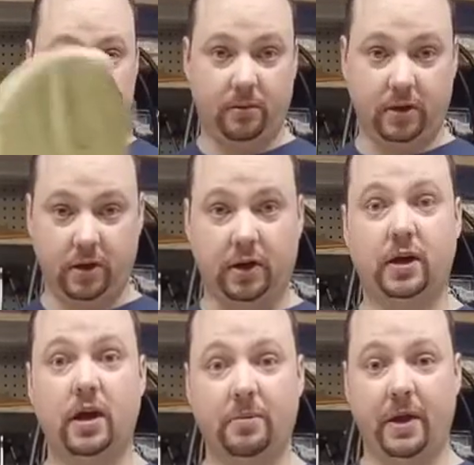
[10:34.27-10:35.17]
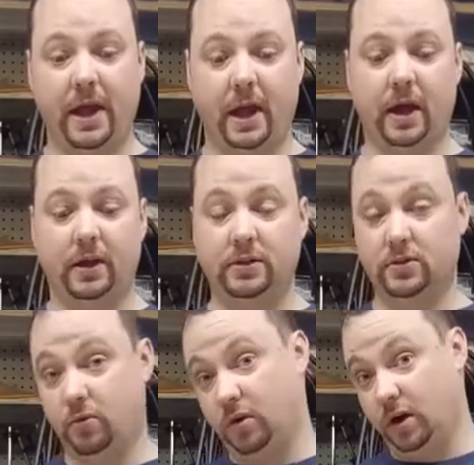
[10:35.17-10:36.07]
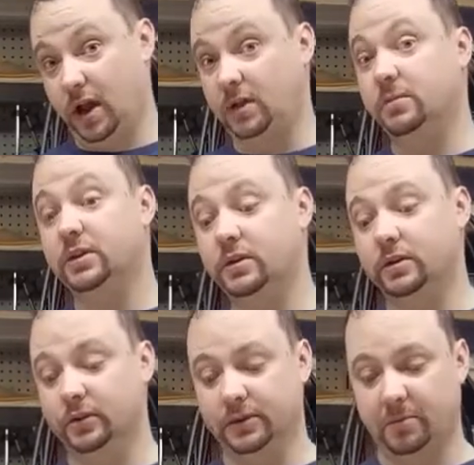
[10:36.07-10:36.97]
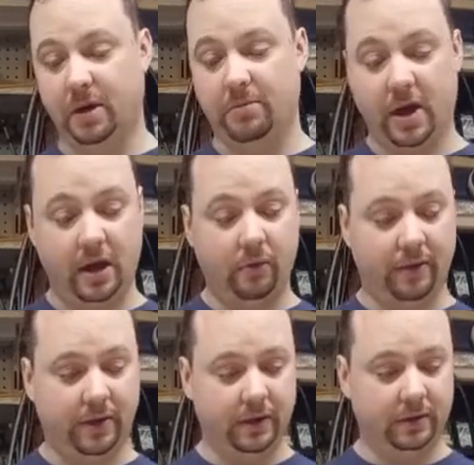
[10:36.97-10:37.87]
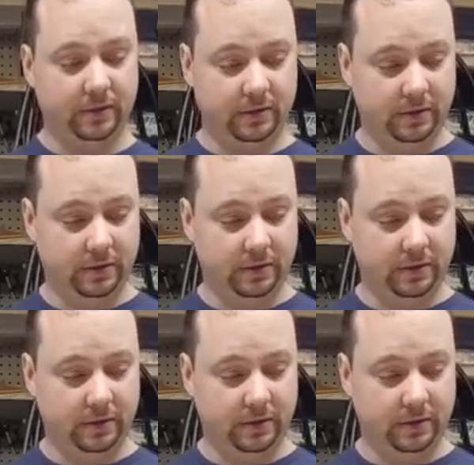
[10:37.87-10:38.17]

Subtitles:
I'm not going to cut my hands or any materials in my bag with it.